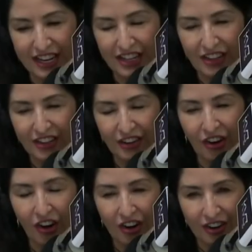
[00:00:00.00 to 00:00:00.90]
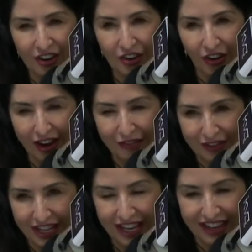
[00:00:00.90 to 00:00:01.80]
glitter art and craft
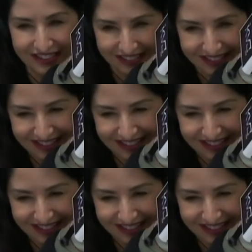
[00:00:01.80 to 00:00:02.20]
kit.